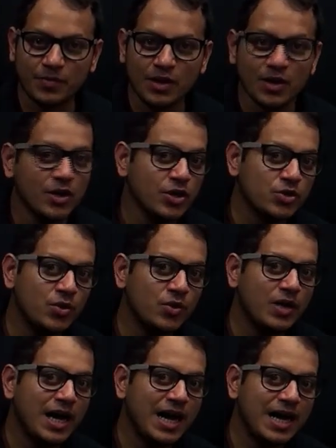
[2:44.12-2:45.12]
So,
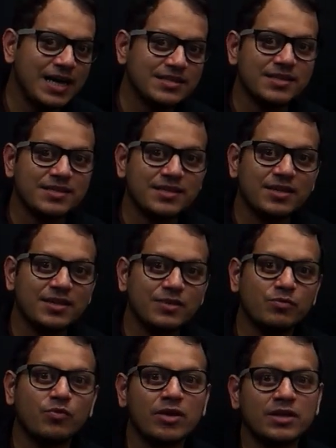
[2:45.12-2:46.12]
as a result,
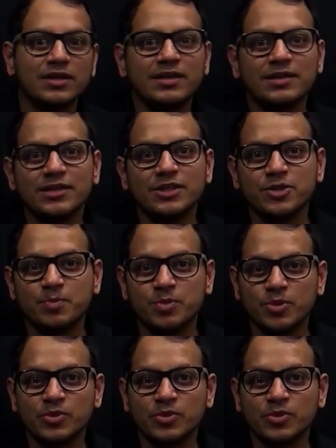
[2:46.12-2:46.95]
water disputes